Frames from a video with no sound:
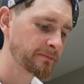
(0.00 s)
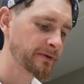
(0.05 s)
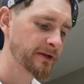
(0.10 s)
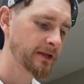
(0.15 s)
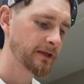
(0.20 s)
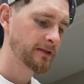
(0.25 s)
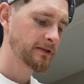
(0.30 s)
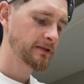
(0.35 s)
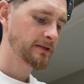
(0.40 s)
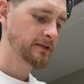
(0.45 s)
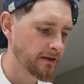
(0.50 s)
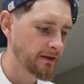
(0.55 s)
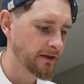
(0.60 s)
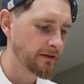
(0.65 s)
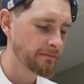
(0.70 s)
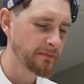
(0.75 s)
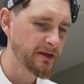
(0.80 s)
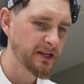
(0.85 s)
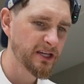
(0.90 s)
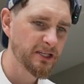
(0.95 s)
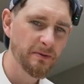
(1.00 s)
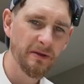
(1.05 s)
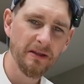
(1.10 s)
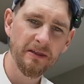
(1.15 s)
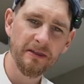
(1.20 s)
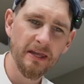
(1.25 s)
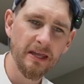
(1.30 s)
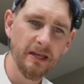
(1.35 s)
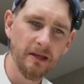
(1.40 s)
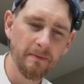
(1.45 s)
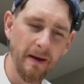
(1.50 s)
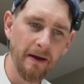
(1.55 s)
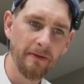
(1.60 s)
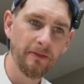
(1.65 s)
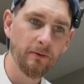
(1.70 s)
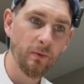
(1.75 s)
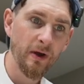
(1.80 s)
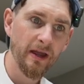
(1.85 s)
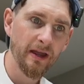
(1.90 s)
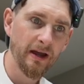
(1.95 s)
but it makes me think about
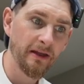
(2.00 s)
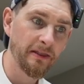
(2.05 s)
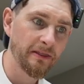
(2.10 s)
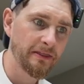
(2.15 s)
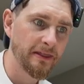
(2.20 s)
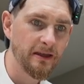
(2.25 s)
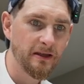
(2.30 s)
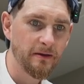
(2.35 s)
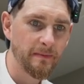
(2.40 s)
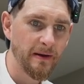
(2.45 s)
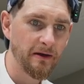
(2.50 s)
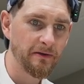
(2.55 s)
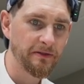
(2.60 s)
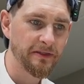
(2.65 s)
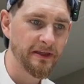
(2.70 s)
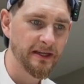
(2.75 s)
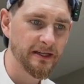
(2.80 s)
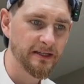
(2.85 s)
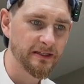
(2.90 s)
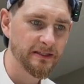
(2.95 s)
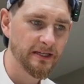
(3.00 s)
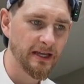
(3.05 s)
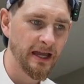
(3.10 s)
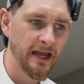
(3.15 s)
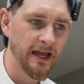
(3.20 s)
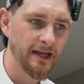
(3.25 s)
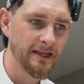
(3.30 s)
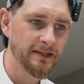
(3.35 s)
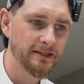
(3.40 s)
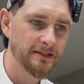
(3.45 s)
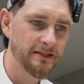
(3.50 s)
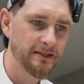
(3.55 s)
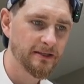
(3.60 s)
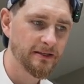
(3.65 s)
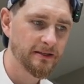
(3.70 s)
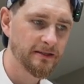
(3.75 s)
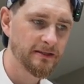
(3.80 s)
the way I think about things as